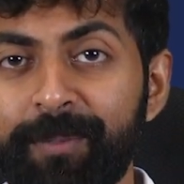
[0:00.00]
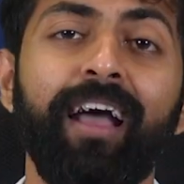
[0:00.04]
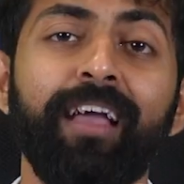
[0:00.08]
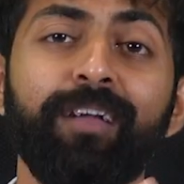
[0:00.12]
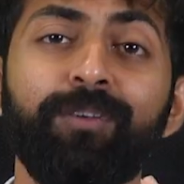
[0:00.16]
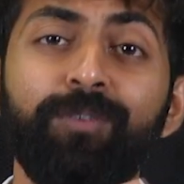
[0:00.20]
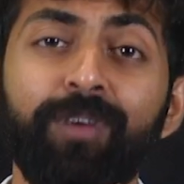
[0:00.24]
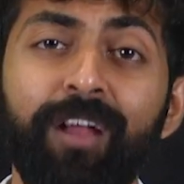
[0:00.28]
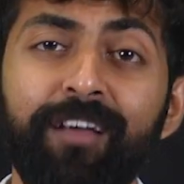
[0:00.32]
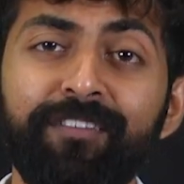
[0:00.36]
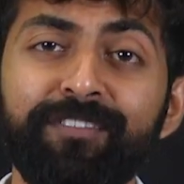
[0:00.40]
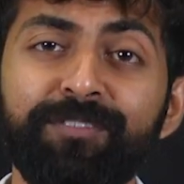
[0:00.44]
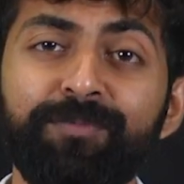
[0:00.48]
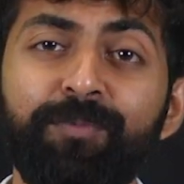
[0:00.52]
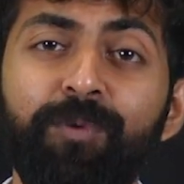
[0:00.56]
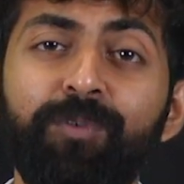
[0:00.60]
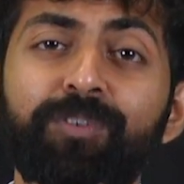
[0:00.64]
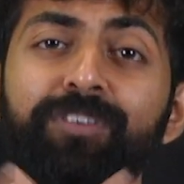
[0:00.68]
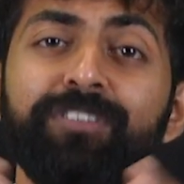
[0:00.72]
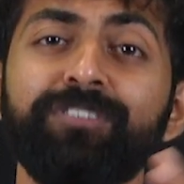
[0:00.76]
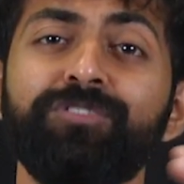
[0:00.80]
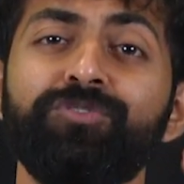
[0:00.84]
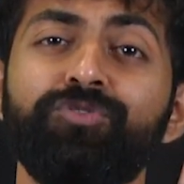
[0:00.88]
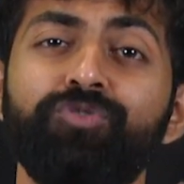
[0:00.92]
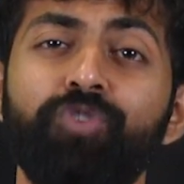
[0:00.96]
I could have
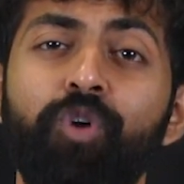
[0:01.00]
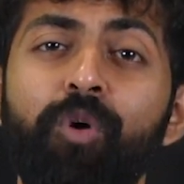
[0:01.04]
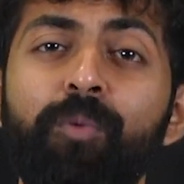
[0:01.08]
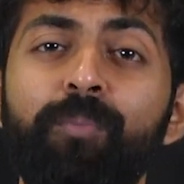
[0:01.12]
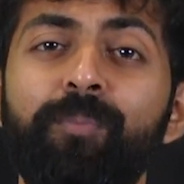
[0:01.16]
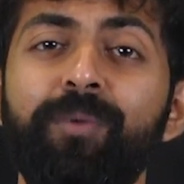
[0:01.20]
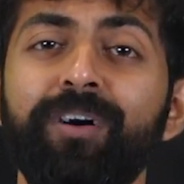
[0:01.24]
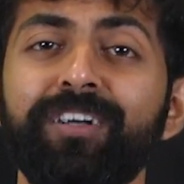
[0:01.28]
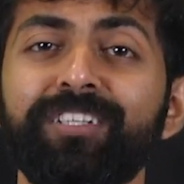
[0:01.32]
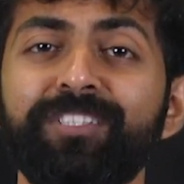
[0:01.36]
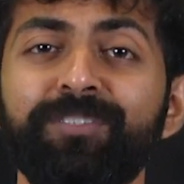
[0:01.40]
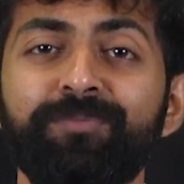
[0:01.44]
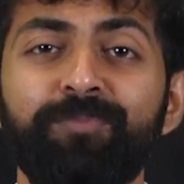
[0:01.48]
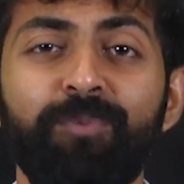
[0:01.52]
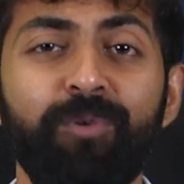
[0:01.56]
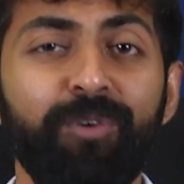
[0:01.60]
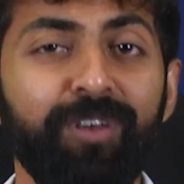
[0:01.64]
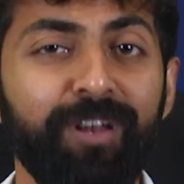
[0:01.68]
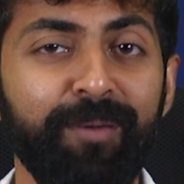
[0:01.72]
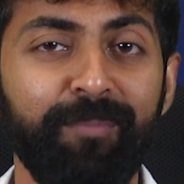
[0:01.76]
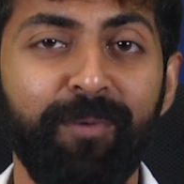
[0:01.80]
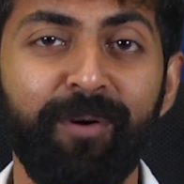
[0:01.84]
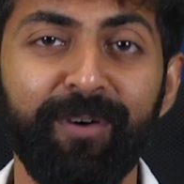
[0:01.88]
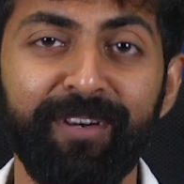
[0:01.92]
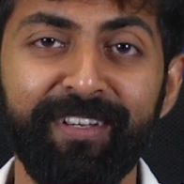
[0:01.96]
spoken so much
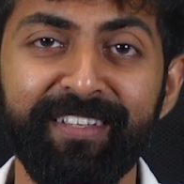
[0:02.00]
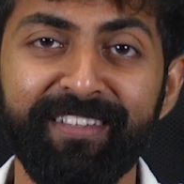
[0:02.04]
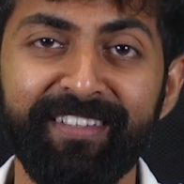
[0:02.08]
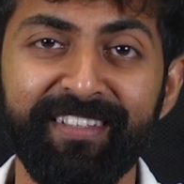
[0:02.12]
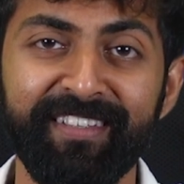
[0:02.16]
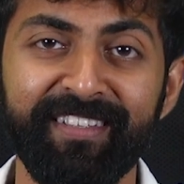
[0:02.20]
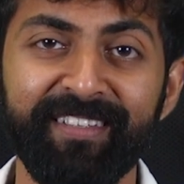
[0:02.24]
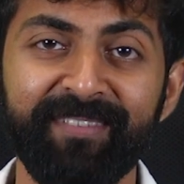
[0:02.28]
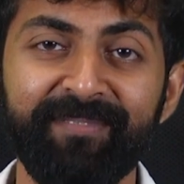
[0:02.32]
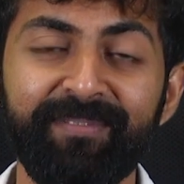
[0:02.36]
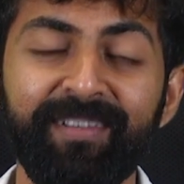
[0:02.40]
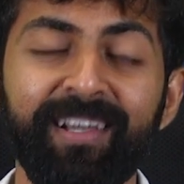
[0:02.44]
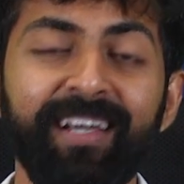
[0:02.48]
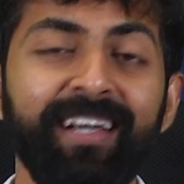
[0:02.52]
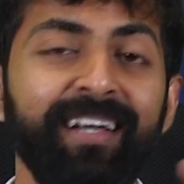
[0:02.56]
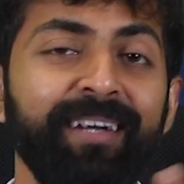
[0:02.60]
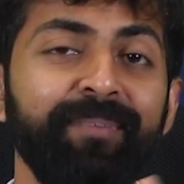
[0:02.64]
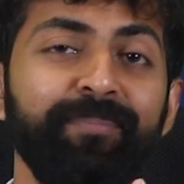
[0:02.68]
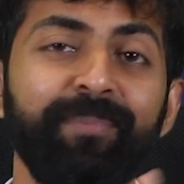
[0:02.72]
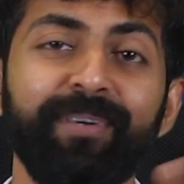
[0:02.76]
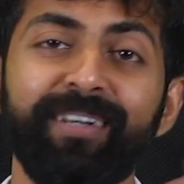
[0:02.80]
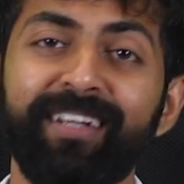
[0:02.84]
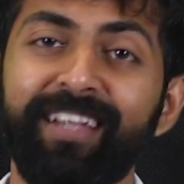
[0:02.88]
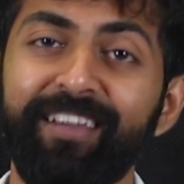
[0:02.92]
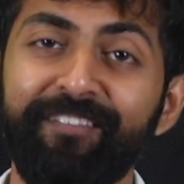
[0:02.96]
more about Ethereum,
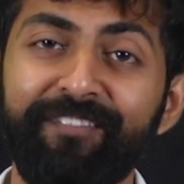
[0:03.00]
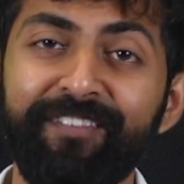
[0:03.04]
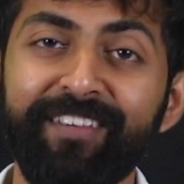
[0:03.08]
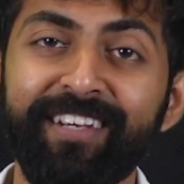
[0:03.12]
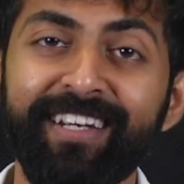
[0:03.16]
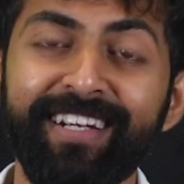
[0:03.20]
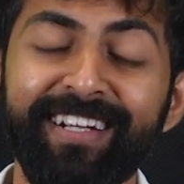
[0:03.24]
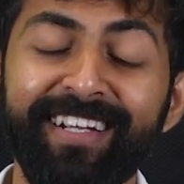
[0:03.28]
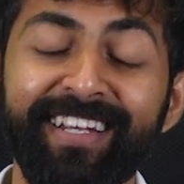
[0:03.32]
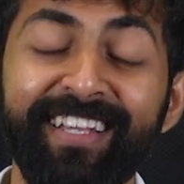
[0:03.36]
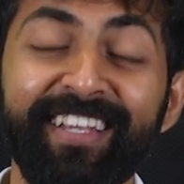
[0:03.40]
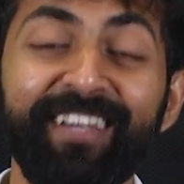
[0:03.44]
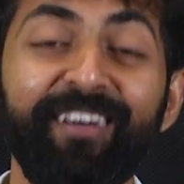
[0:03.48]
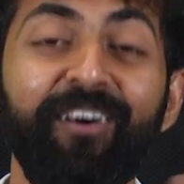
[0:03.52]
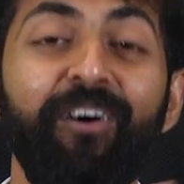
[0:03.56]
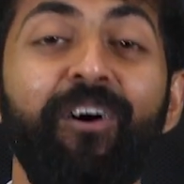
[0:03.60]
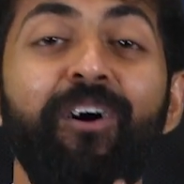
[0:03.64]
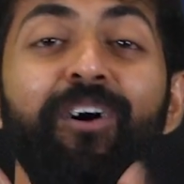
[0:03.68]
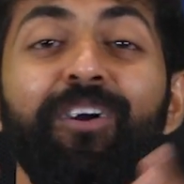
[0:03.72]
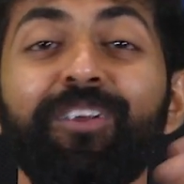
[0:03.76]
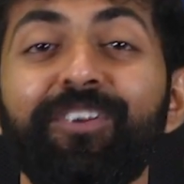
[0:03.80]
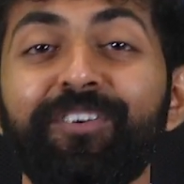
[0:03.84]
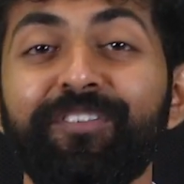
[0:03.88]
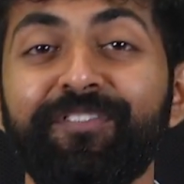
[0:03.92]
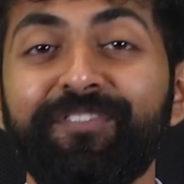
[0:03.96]
but definitely
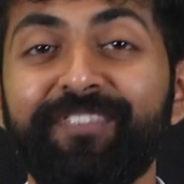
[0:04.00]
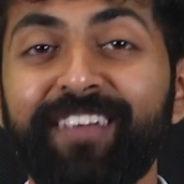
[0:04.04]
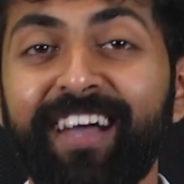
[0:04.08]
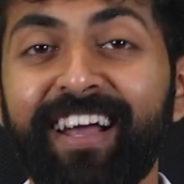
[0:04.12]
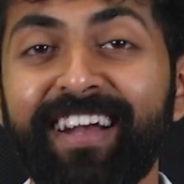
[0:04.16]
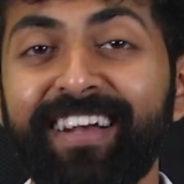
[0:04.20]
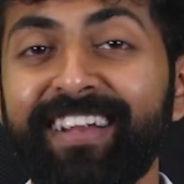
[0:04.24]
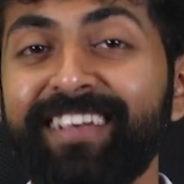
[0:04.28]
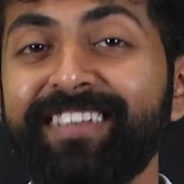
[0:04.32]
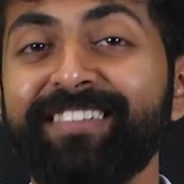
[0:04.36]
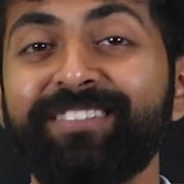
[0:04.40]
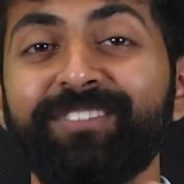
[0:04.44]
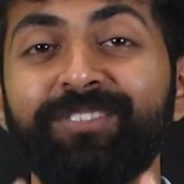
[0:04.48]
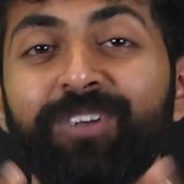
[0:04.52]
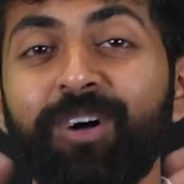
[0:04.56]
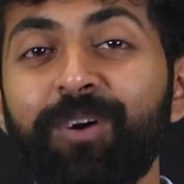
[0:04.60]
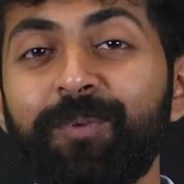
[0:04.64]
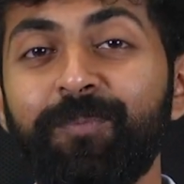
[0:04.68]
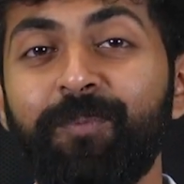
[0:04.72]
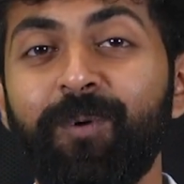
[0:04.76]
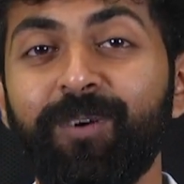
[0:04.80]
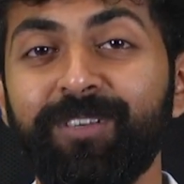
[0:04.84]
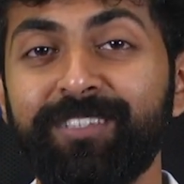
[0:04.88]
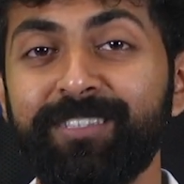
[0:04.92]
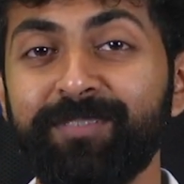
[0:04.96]
all of that is
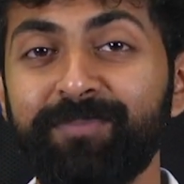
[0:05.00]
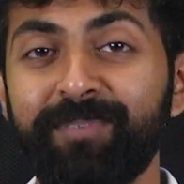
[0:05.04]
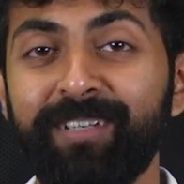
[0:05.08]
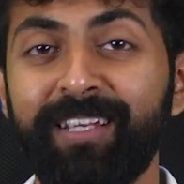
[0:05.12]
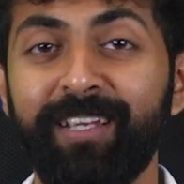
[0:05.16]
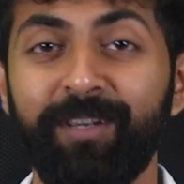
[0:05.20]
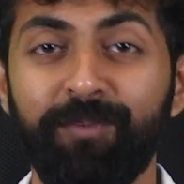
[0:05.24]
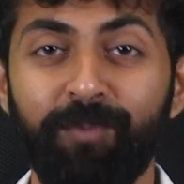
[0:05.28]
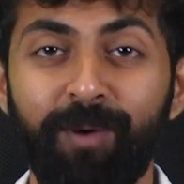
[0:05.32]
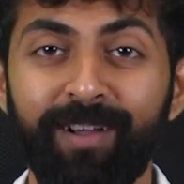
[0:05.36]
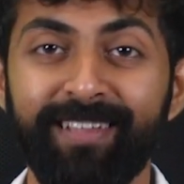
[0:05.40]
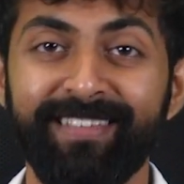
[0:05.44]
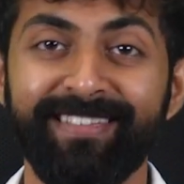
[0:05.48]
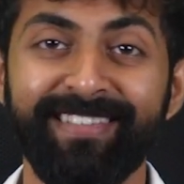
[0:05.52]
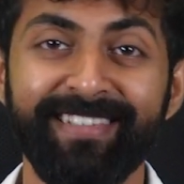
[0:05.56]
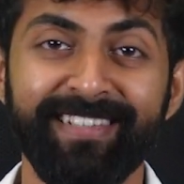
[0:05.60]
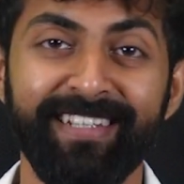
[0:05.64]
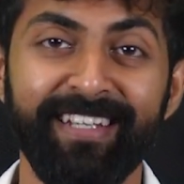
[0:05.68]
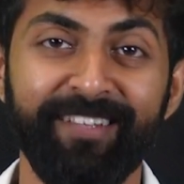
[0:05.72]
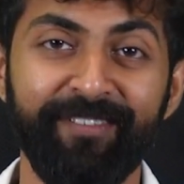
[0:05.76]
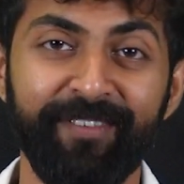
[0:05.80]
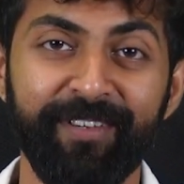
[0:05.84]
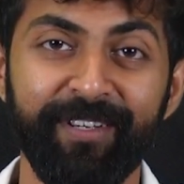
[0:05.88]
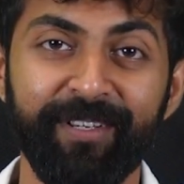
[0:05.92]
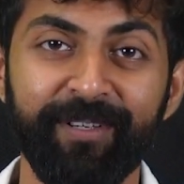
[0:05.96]
not possible in one
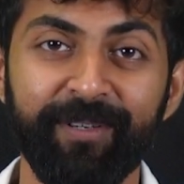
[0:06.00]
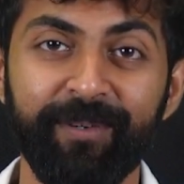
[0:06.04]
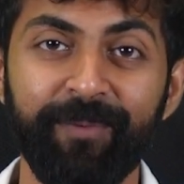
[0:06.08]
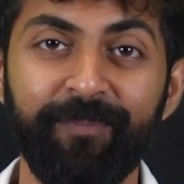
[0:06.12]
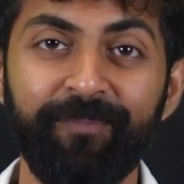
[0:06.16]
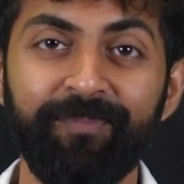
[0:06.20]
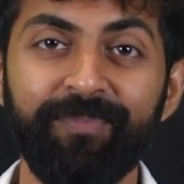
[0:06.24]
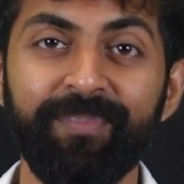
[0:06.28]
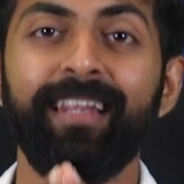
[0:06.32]
single video.